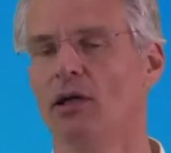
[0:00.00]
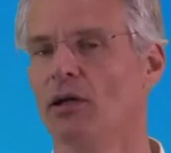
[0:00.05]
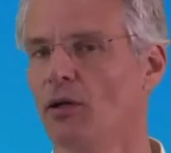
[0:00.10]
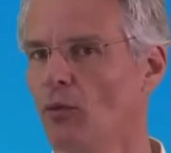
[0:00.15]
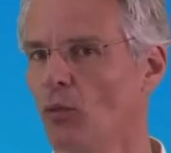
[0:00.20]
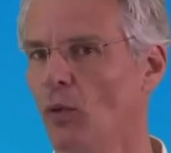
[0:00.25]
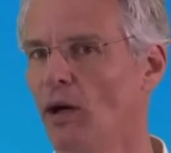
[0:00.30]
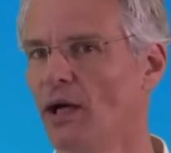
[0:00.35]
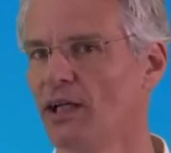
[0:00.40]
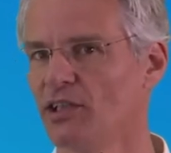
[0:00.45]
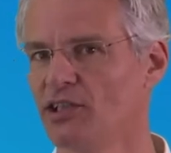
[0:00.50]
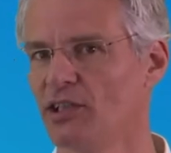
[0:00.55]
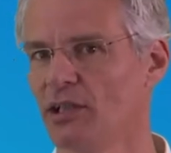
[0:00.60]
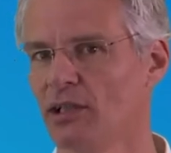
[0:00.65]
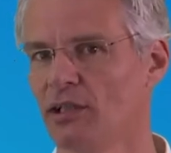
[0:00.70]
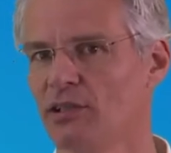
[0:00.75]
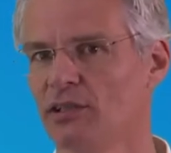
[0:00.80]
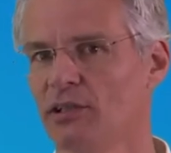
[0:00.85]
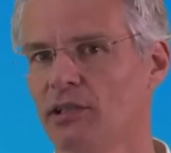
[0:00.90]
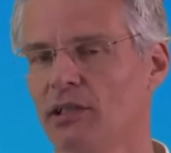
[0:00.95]
Why
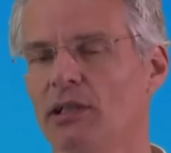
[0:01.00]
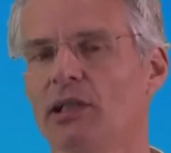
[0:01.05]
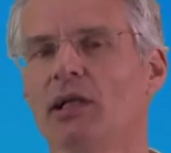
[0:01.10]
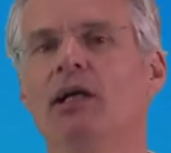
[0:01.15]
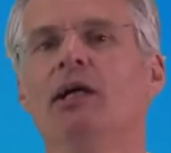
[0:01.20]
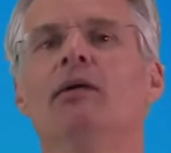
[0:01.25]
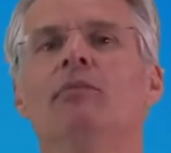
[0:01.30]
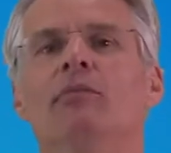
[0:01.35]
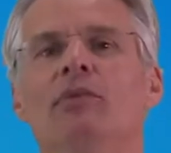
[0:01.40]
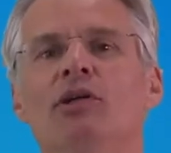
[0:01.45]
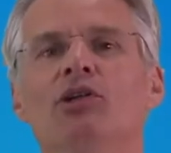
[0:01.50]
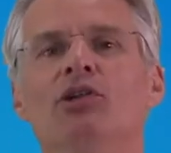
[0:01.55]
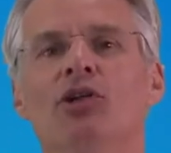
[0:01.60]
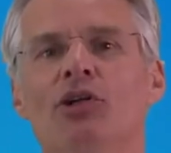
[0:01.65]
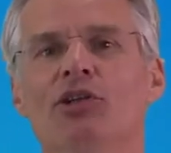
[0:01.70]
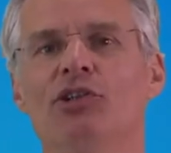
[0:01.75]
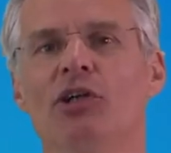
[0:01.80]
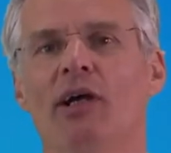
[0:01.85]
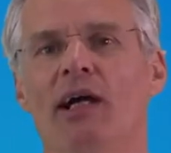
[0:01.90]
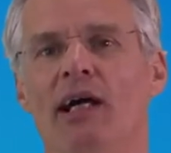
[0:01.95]
challenging?
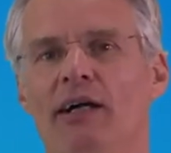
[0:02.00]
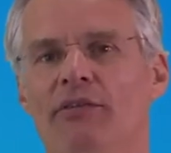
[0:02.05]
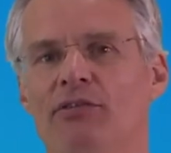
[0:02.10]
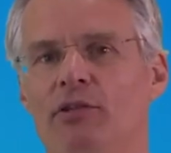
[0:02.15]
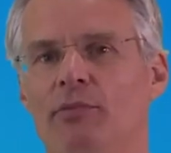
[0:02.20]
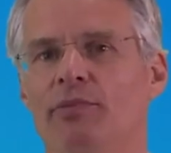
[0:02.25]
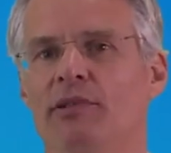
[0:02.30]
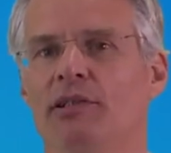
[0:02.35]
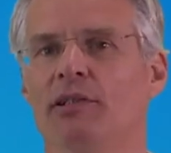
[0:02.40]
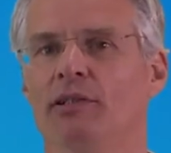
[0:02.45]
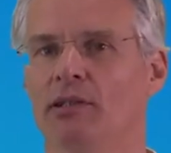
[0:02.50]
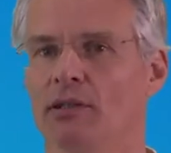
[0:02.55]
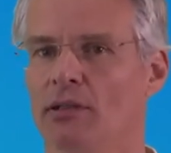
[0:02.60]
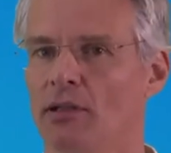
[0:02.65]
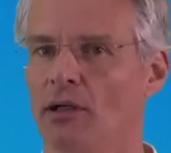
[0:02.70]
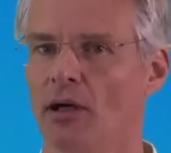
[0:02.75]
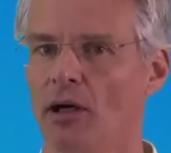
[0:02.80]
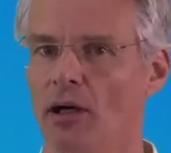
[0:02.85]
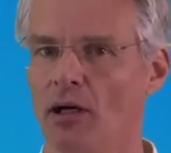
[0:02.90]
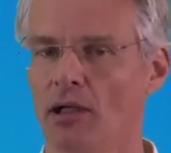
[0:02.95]
Because you have to be
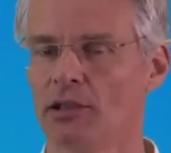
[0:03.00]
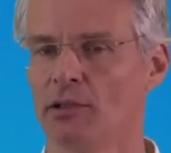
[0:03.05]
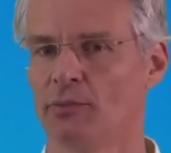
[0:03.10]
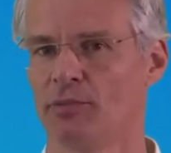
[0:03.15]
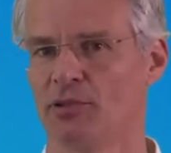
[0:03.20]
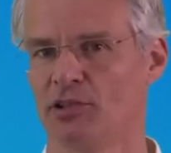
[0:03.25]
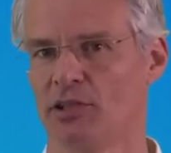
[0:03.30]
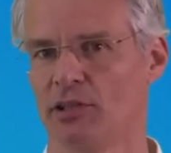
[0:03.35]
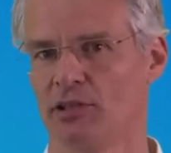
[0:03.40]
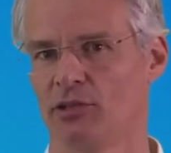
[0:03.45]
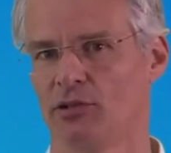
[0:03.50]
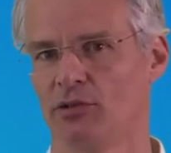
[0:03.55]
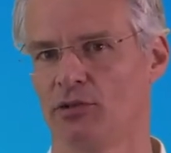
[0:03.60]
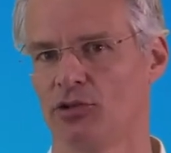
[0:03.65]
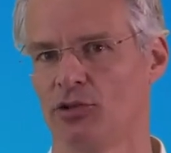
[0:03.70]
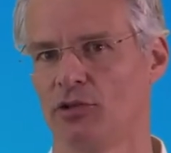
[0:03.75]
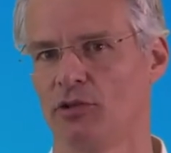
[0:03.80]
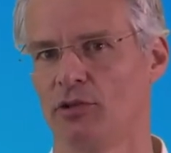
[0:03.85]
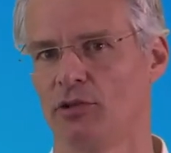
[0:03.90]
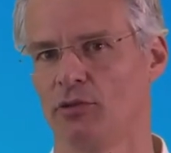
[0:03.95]
100%
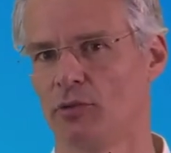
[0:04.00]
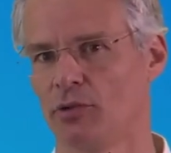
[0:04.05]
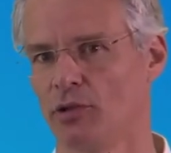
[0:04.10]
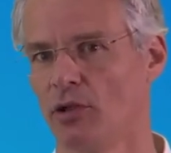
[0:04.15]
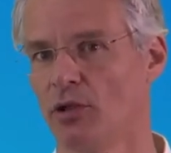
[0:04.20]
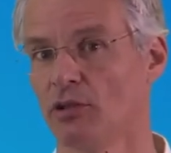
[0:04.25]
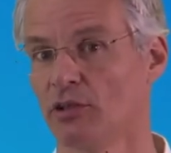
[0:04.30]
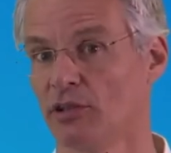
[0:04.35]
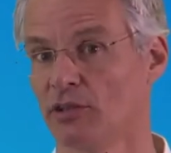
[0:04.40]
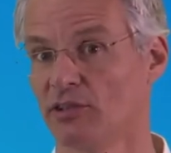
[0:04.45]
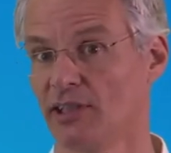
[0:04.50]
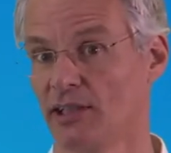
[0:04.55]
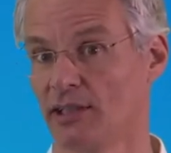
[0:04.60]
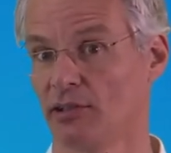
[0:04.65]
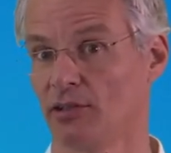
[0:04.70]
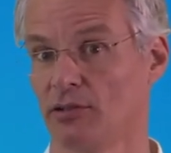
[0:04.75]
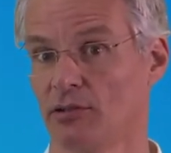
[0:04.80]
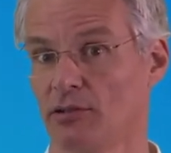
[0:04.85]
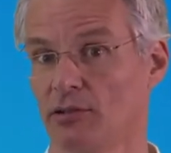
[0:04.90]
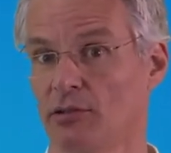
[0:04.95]
concerned with all the
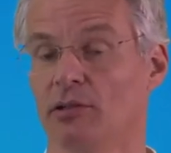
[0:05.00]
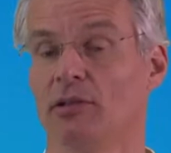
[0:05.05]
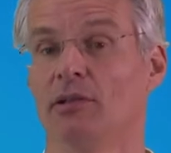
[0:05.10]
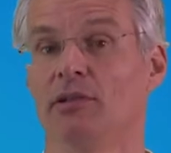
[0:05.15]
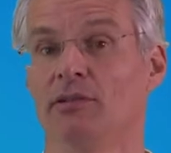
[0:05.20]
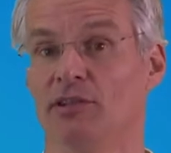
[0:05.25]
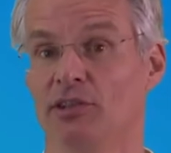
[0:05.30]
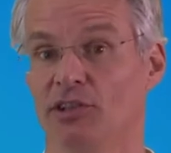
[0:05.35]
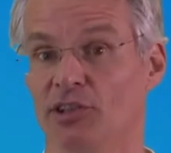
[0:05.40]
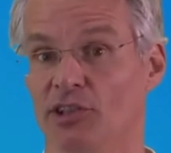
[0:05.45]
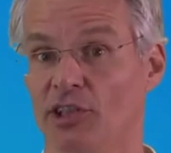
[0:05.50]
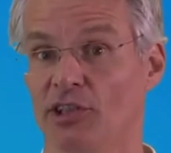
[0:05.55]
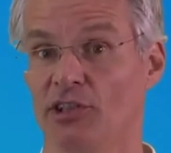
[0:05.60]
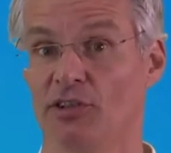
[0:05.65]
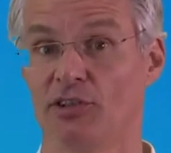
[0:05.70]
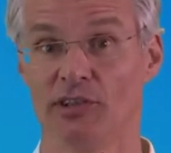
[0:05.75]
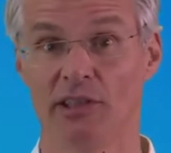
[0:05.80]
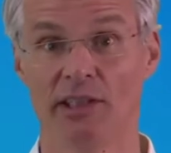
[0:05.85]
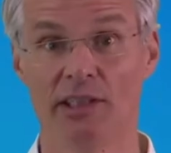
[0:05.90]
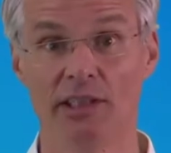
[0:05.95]
technical
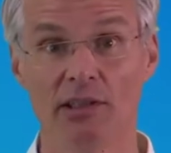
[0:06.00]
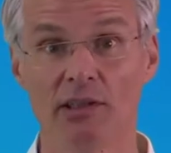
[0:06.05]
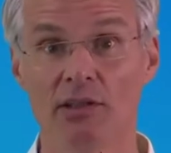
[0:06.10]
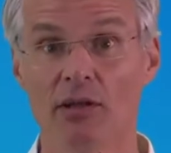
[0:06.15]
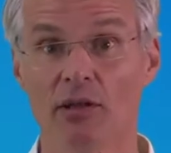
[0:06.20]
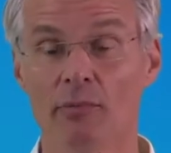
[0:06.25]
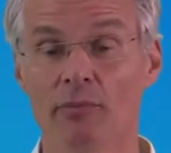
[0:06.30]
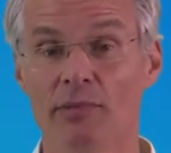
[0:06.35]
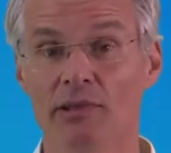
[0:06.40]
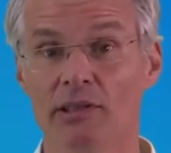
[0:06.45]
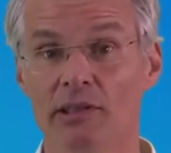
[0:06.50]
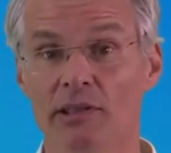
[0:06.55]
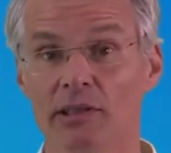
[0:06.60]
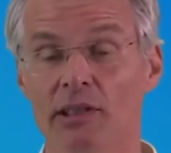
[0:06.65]
decisions in the company.